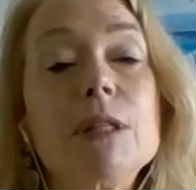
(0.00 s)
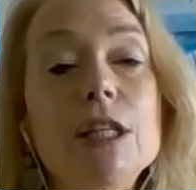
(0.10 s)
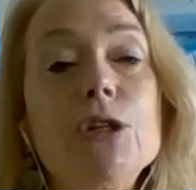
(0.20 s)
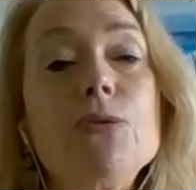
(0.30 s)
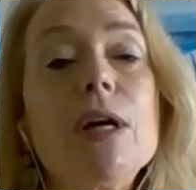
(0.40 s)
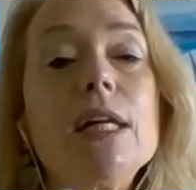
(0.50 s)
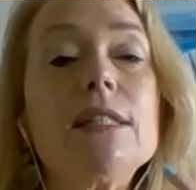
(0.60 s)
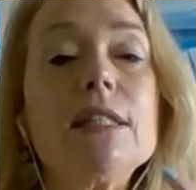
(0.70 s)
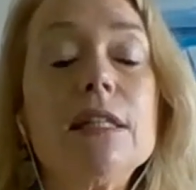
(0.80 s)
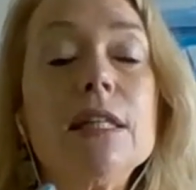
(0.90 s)
and the US
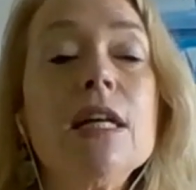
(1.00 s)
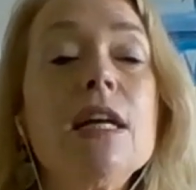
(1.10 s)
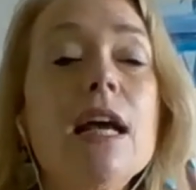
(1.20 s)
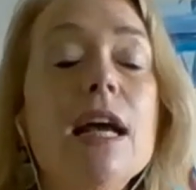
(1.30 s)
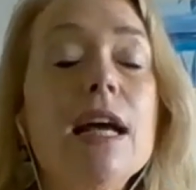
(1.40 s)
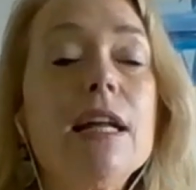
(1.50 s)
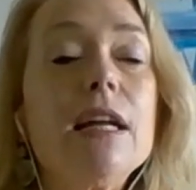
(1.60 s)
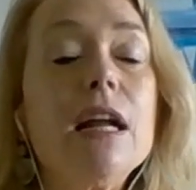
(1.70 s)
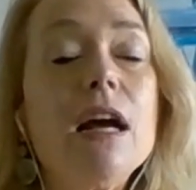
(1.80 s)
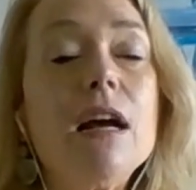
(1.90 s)
and
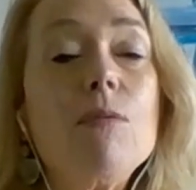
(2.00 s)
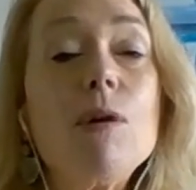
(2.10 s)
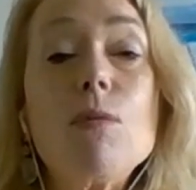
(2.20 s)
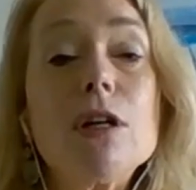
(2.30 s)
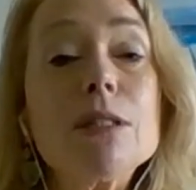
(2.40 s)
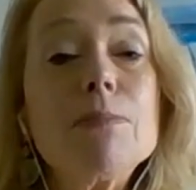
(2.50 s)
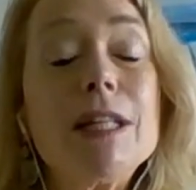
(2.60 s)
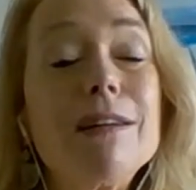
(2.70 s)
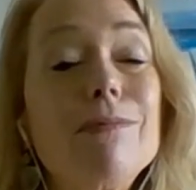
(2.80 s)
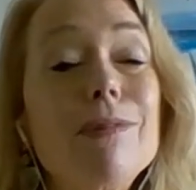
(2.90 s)
and uh, what works, but
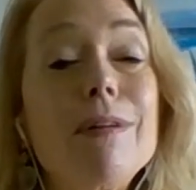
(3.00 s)
there are